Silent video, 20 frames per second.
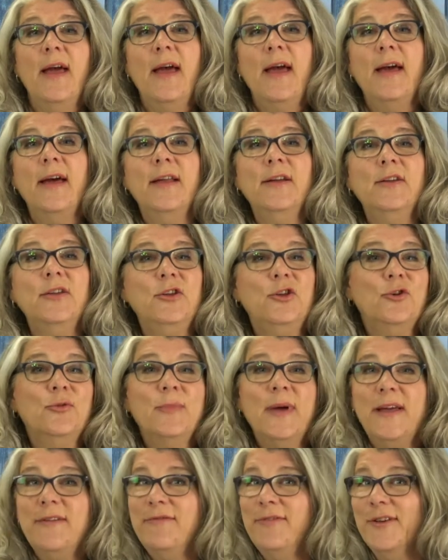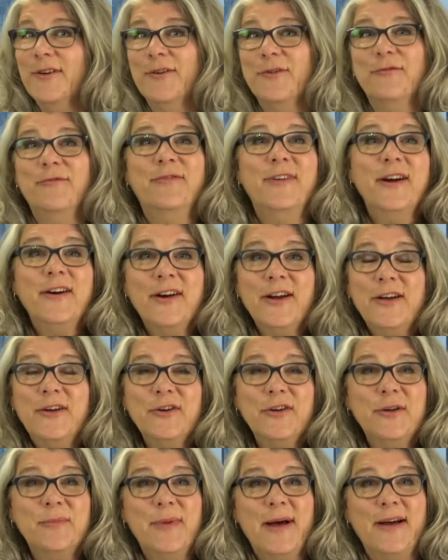And you may feel very
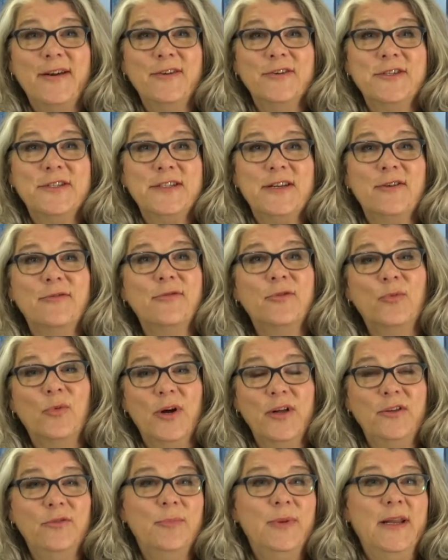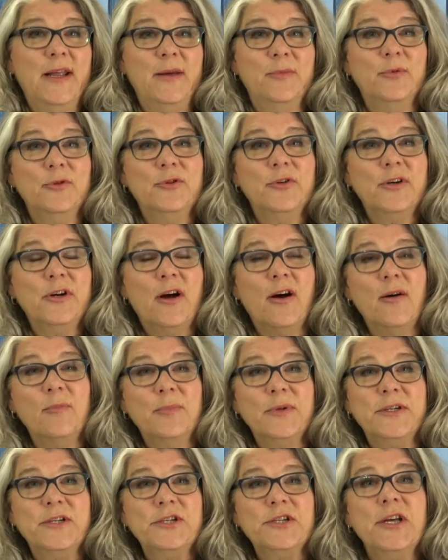good about yourself and what you've been able to
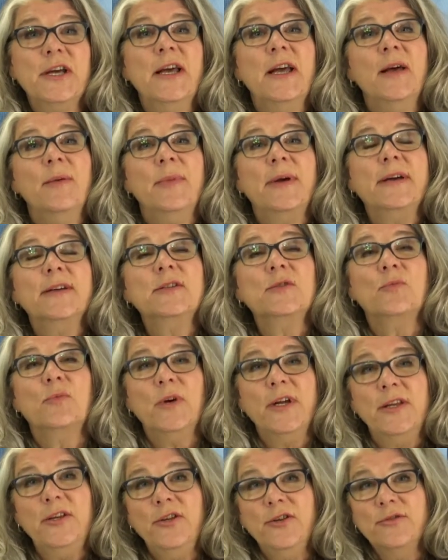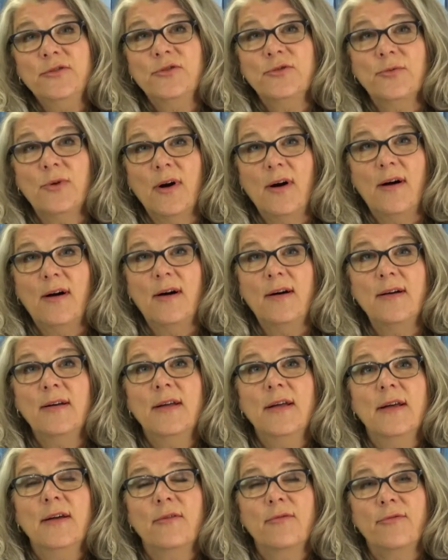accomplish, because when you draw
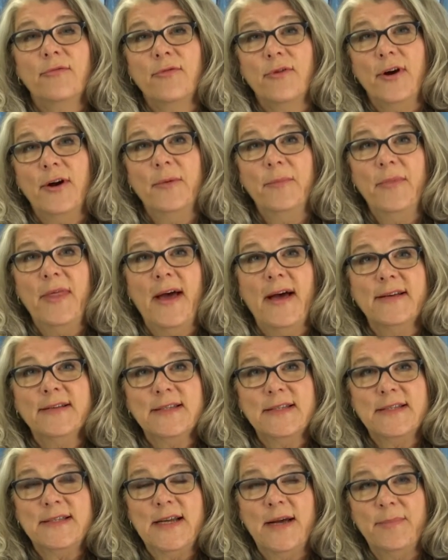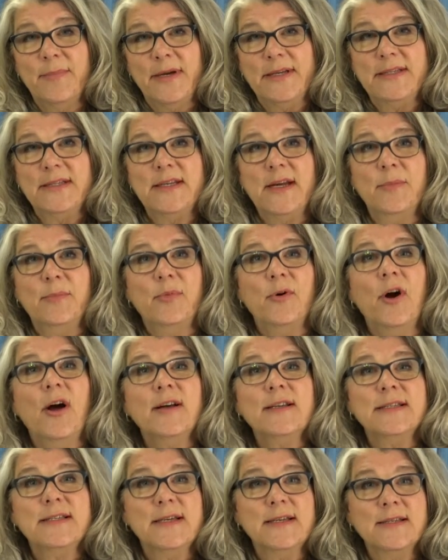from that step-by-step
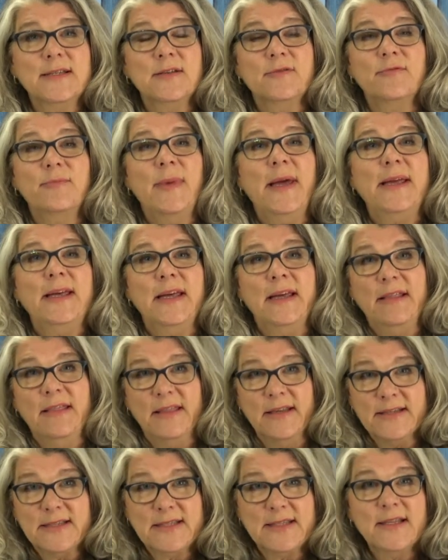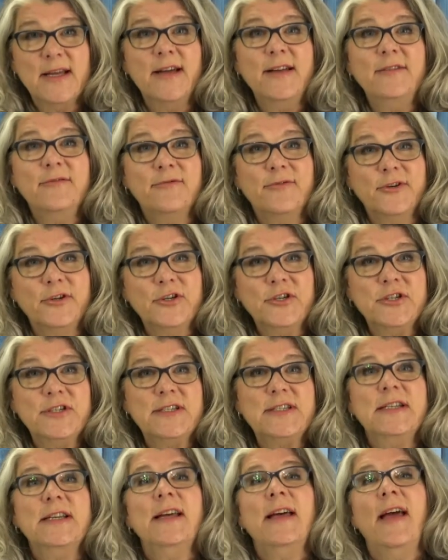process of making this line
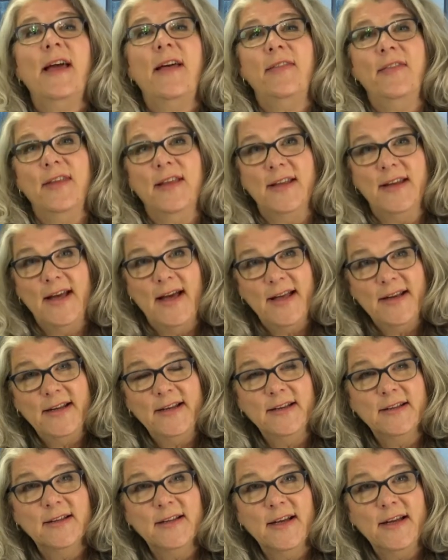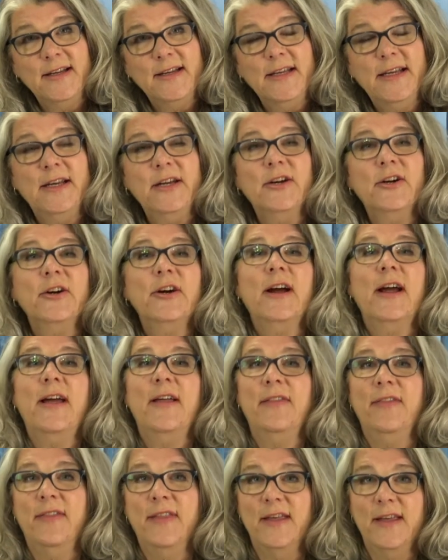first, and then adding a line here,
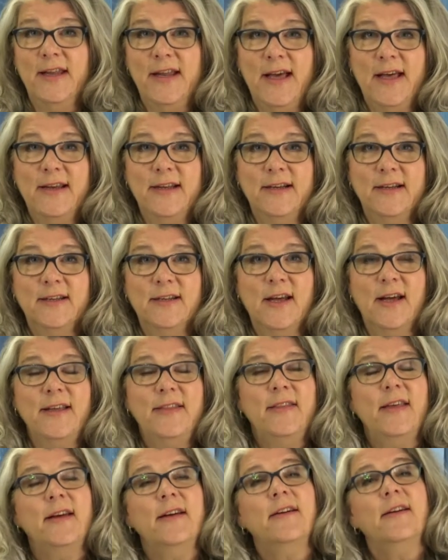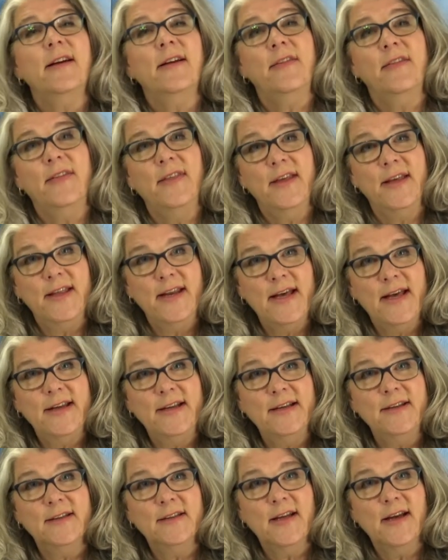and then adding a line there, and then
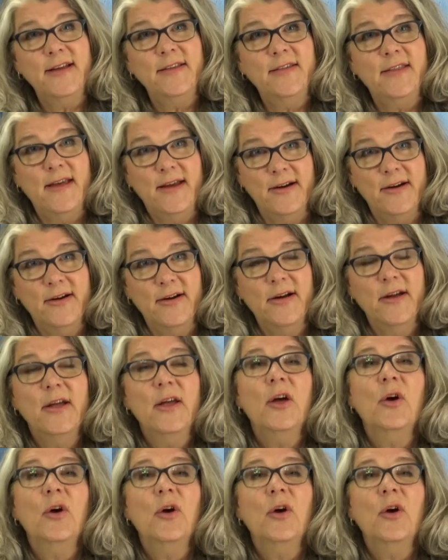adding a line there,